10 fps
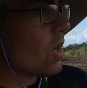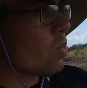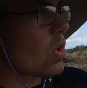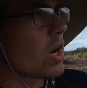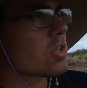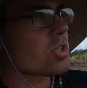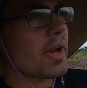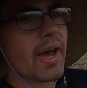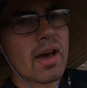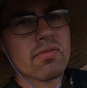We also
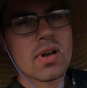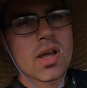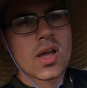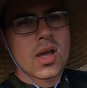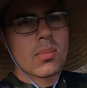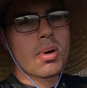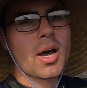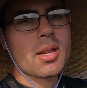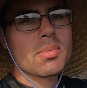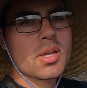have
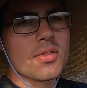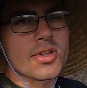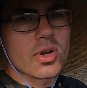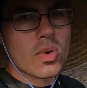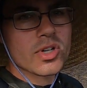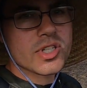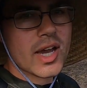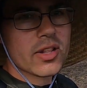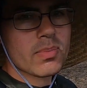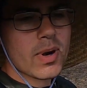behind me on the north
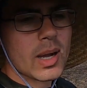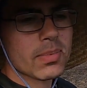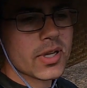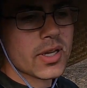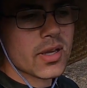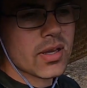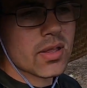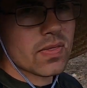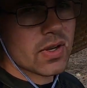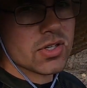side of the property,
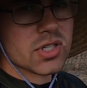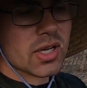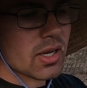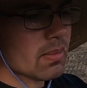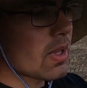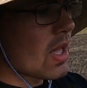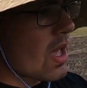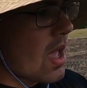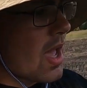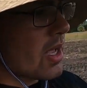there's at
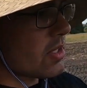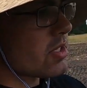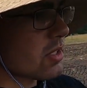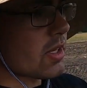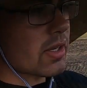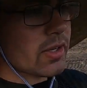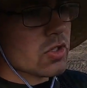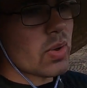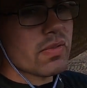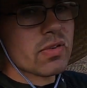least like a
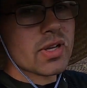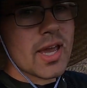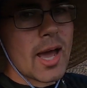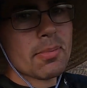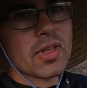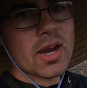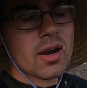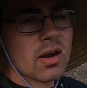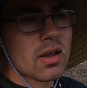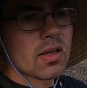20-foot gap
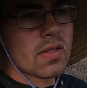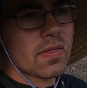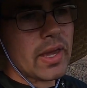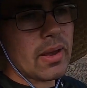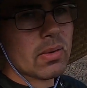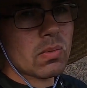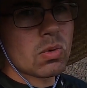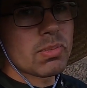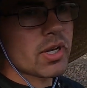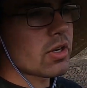there that
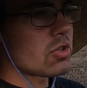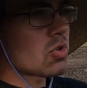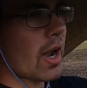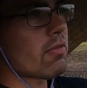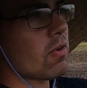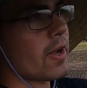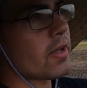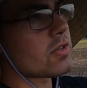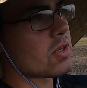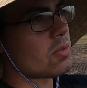will be a good driveway.
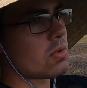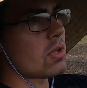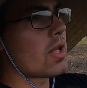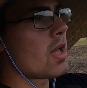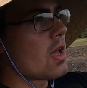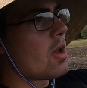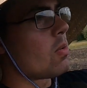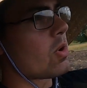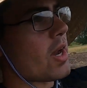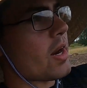So
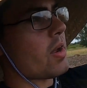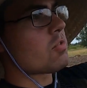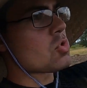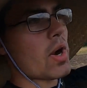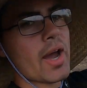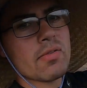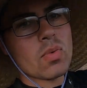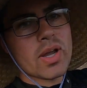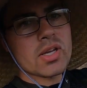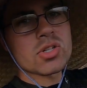we'll kind of have
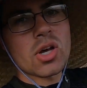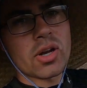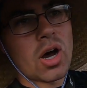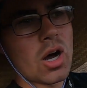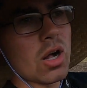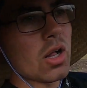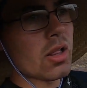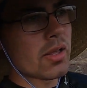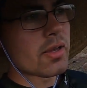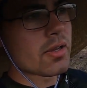driveways on all